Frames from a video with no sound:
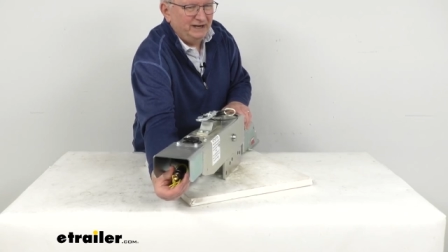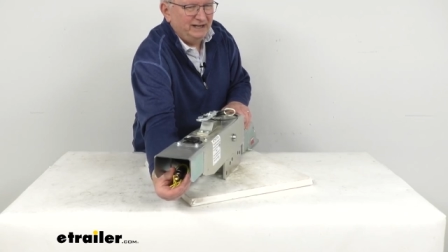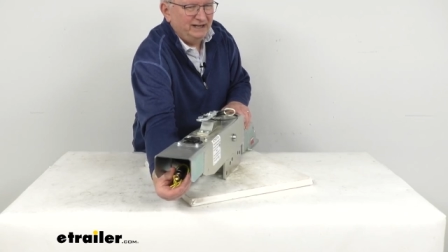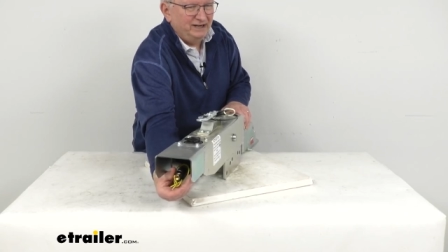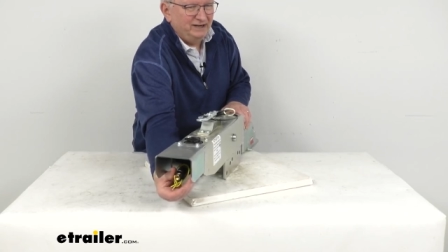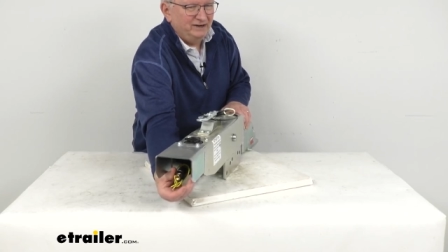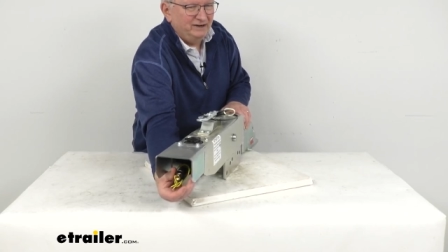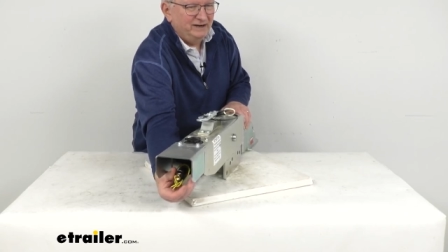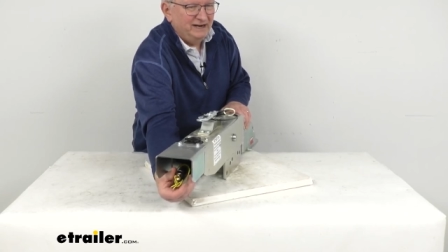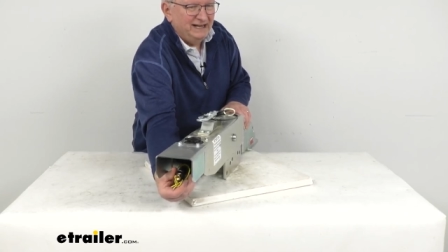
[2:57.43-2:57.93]

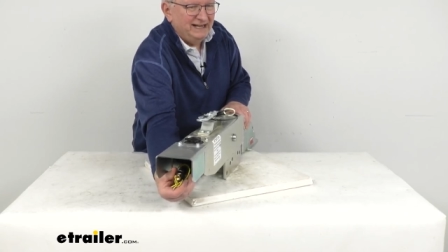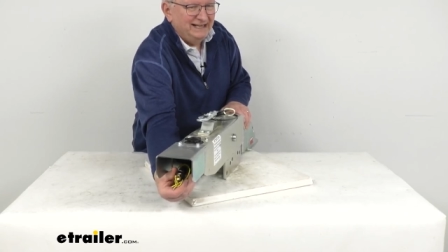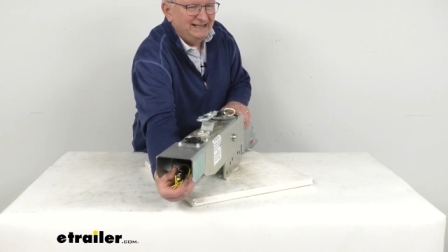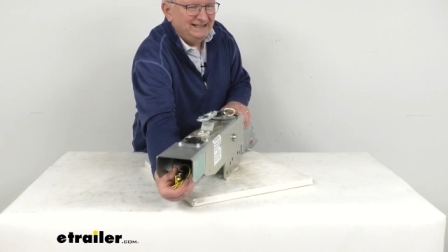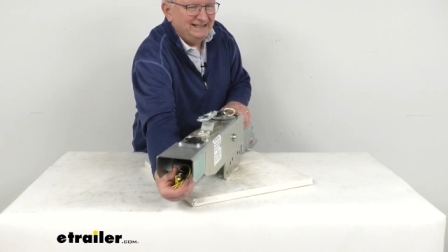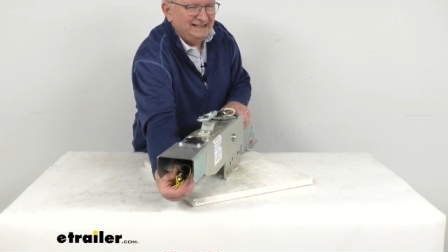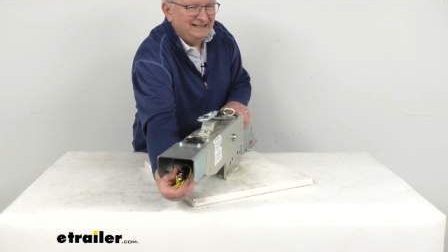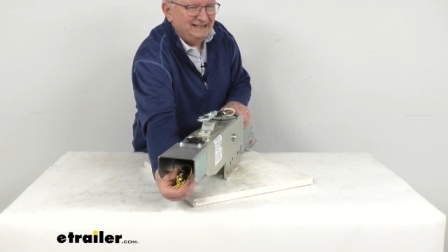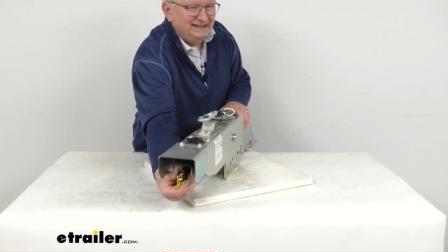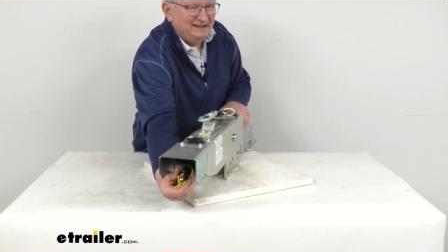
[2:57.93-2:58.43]
here,
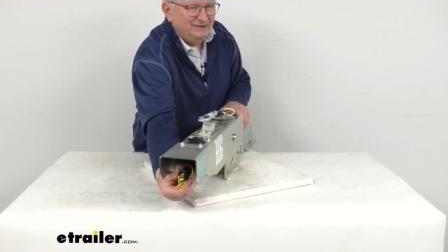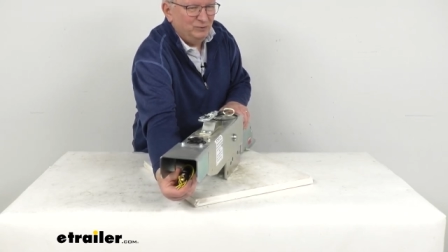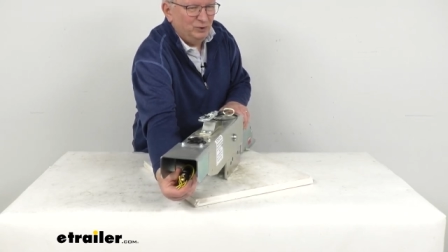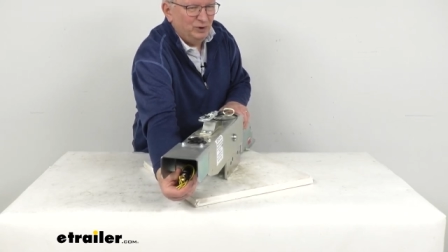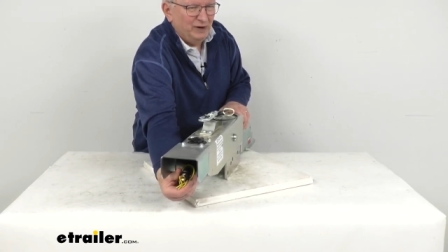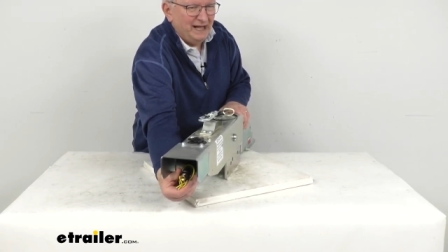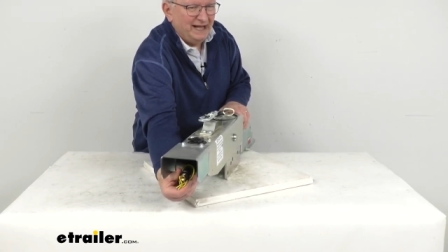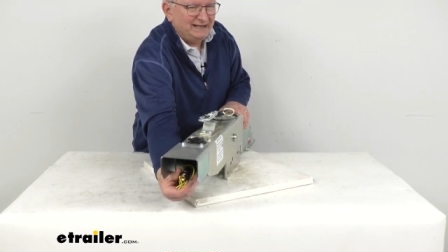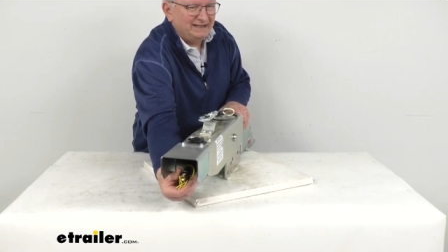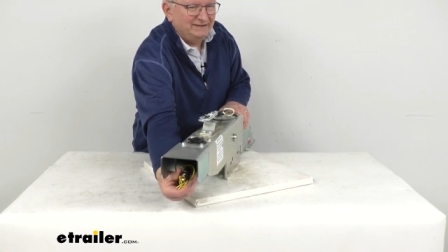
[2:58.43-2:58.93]
it
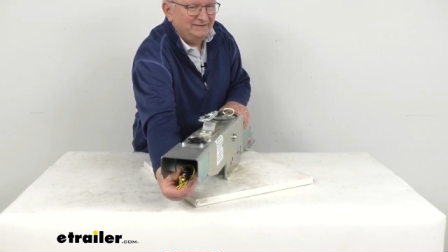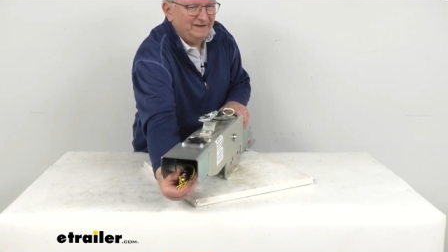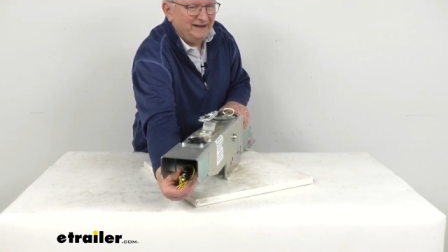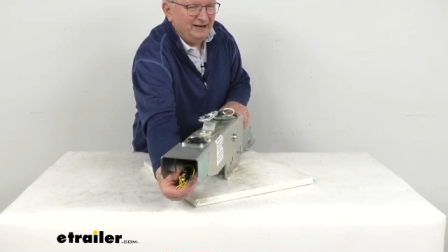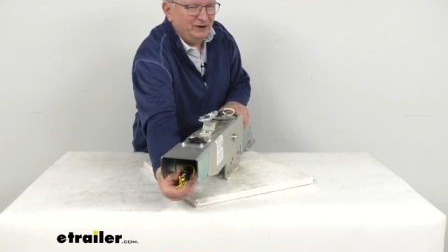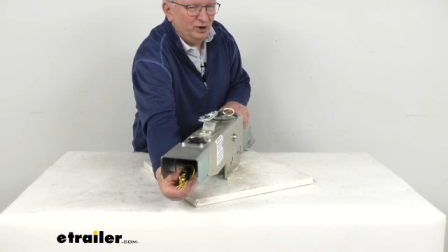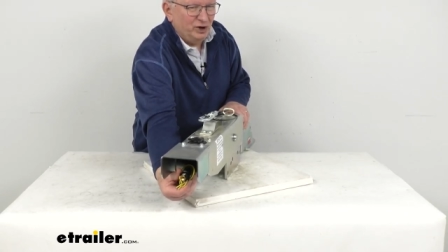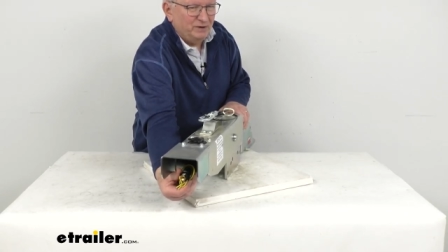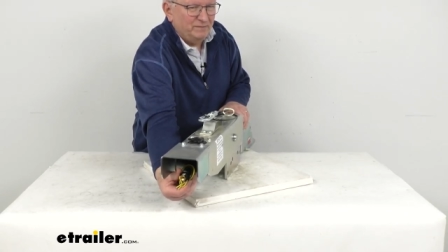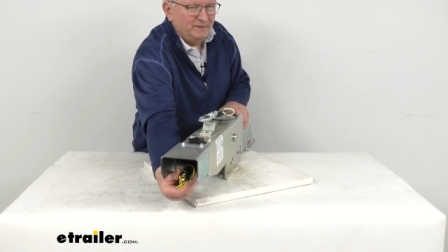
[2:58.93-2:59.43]
will
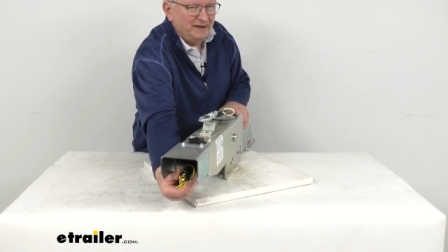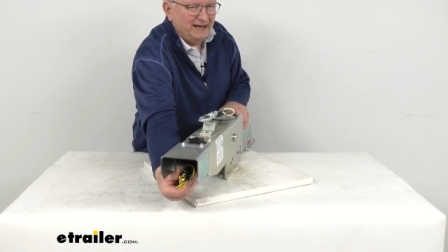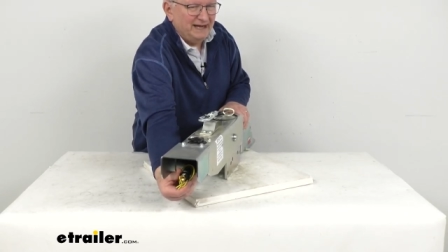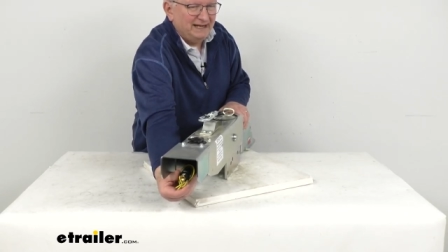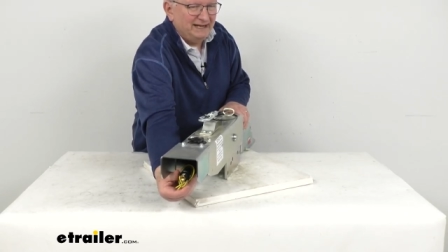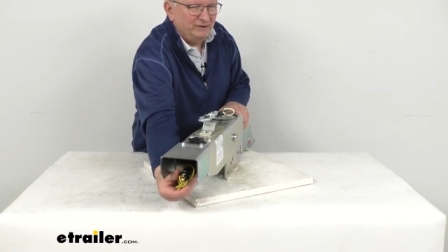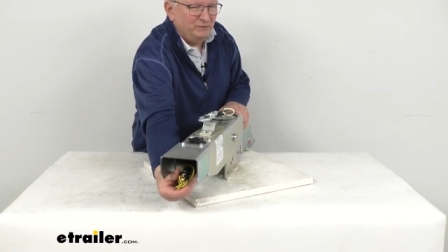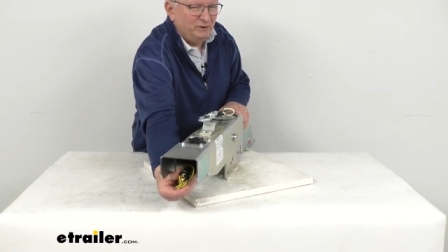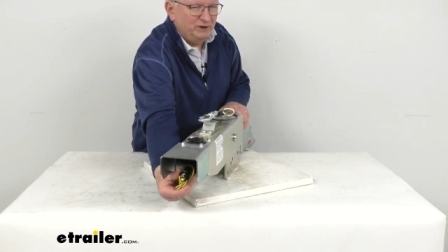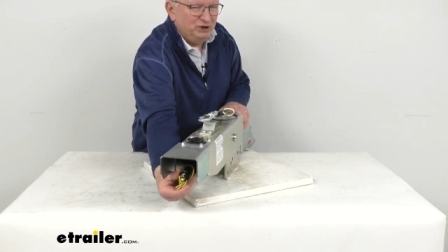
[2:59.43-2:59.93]
activate
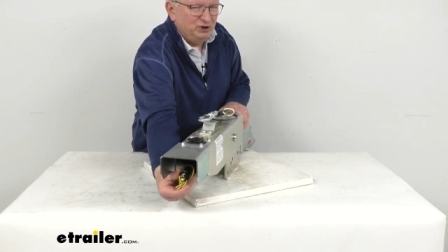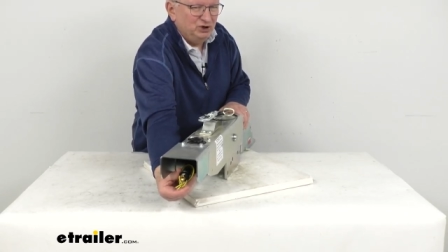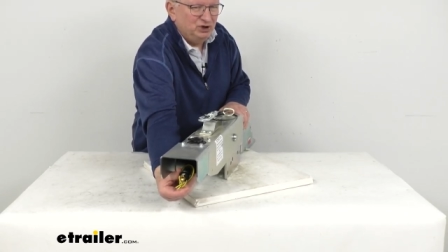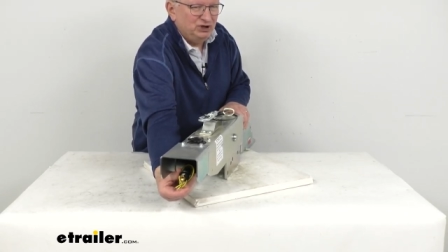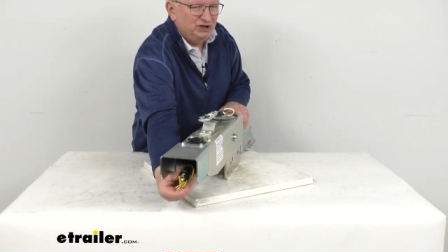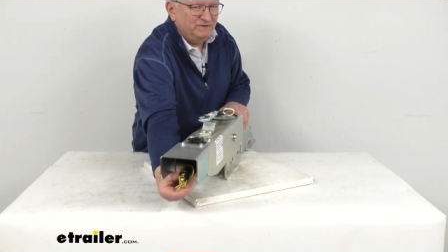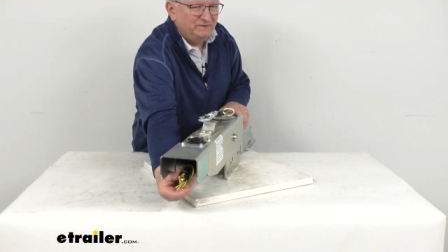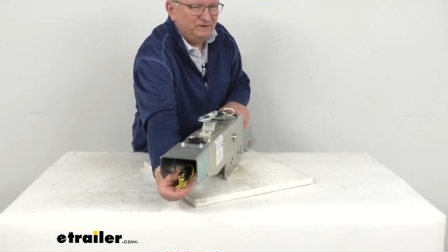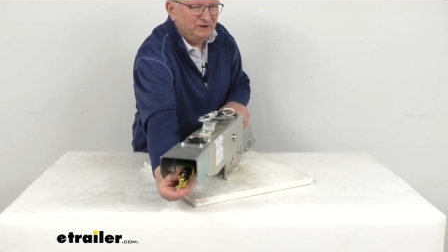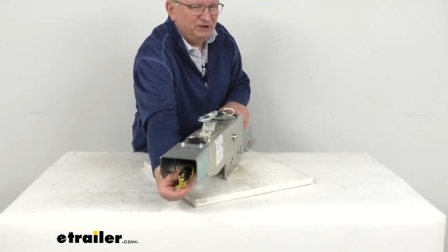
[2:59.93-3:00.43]
automatically when you
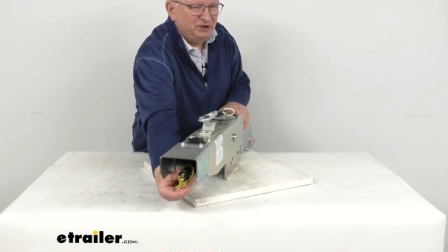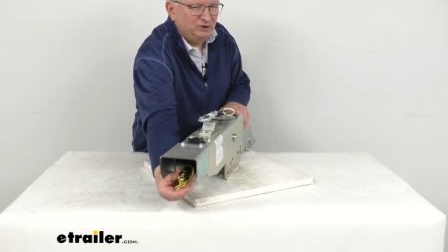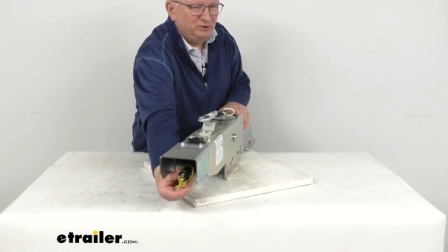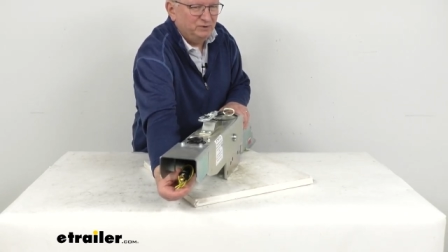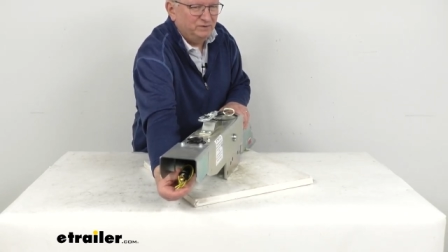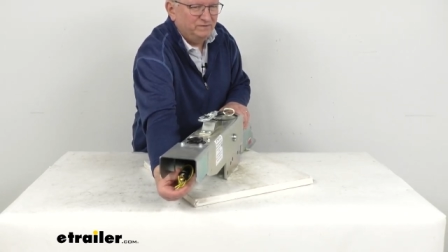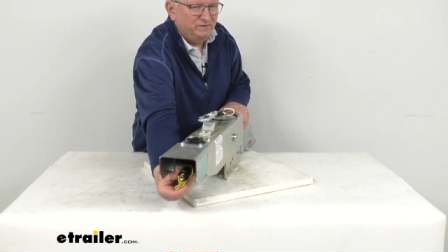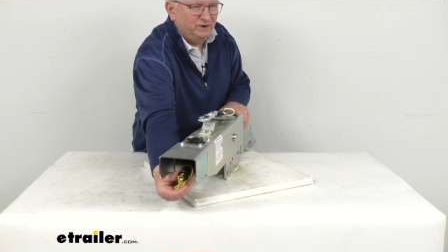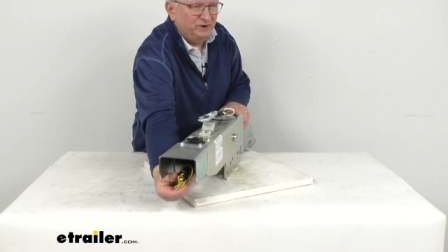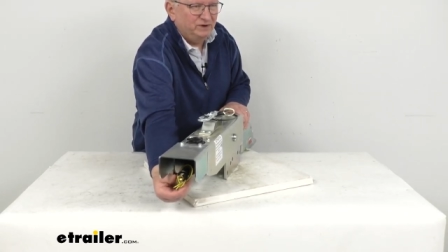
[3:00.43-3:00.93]
shift into
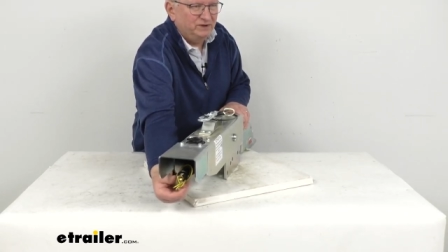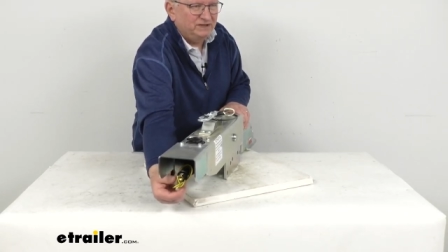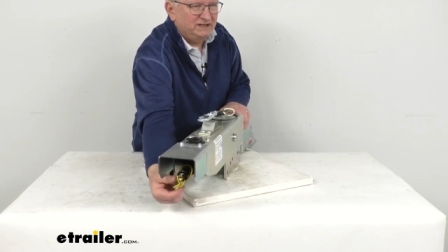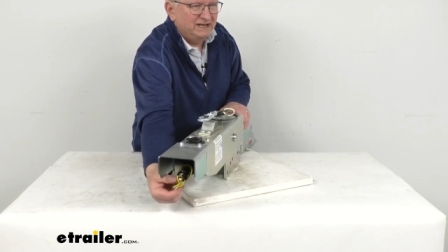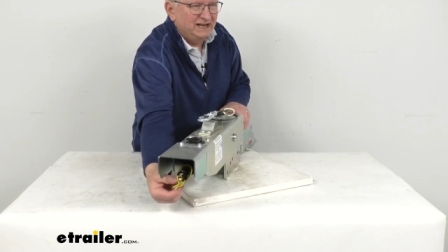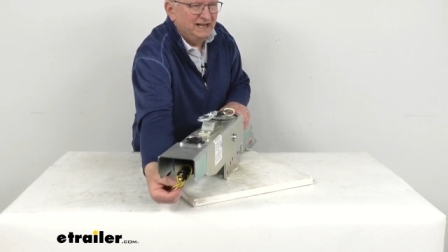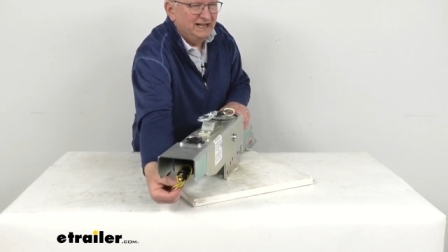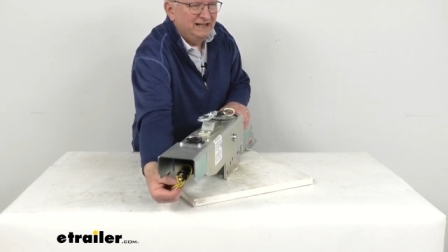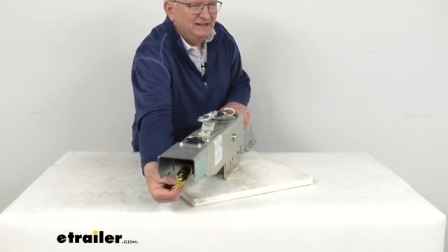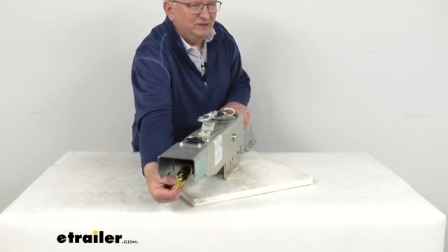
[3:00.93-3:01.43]
reverse.
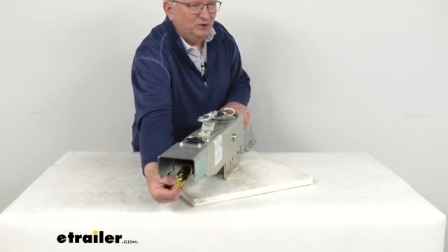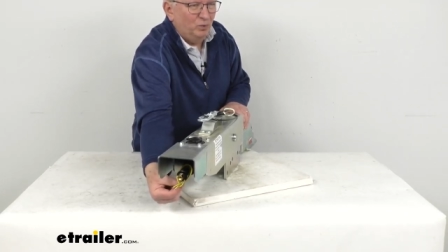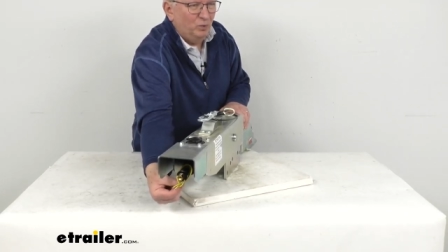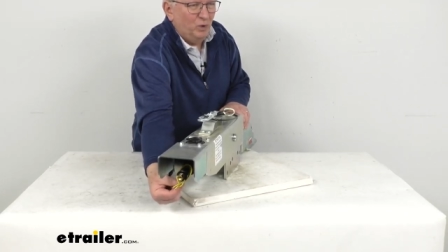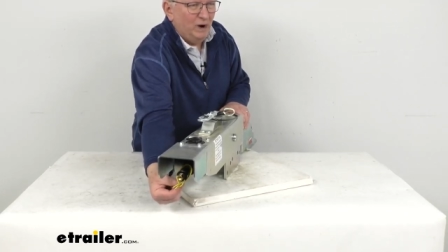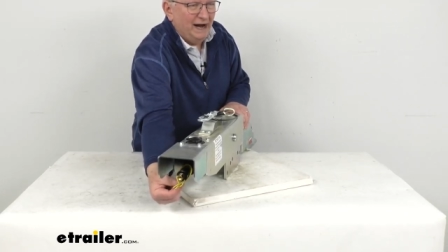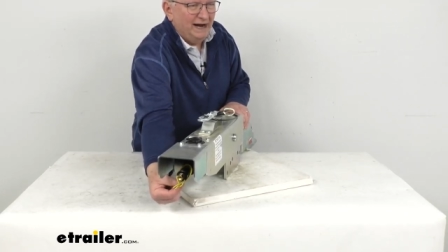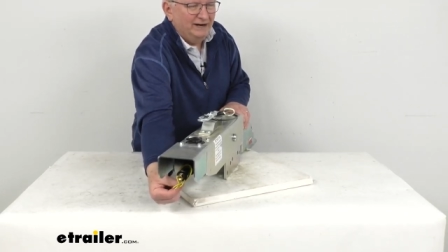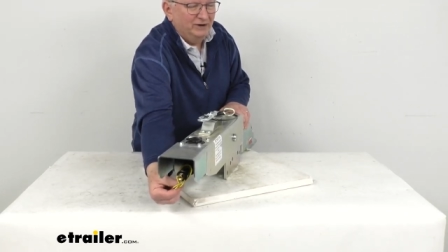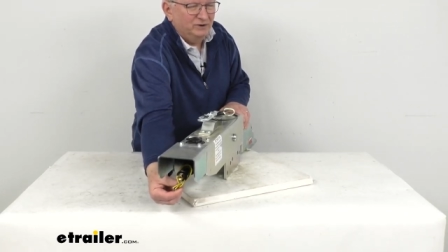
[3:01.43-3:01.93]
The
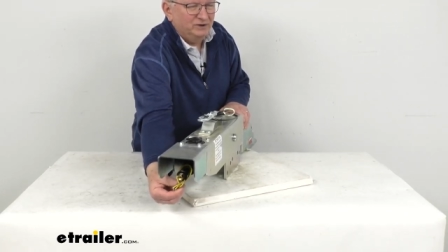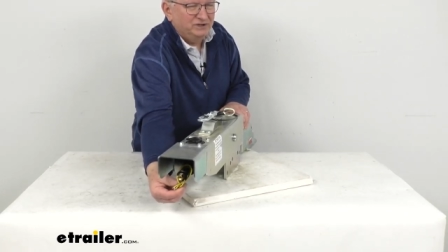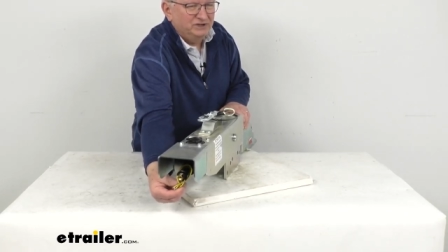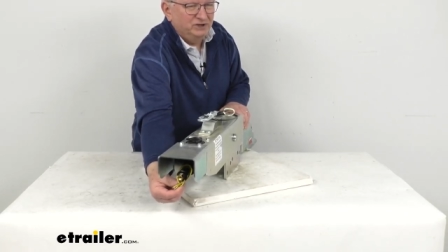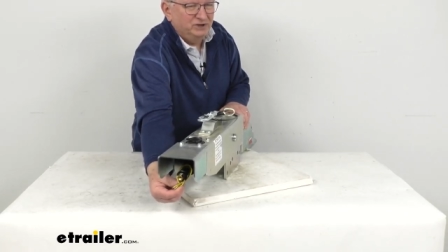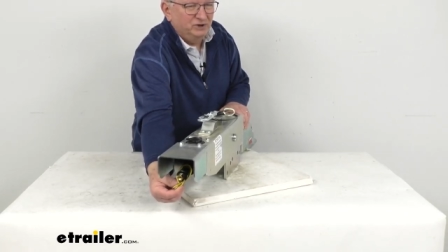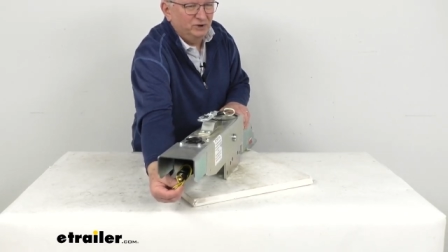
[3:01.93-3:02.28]
wires you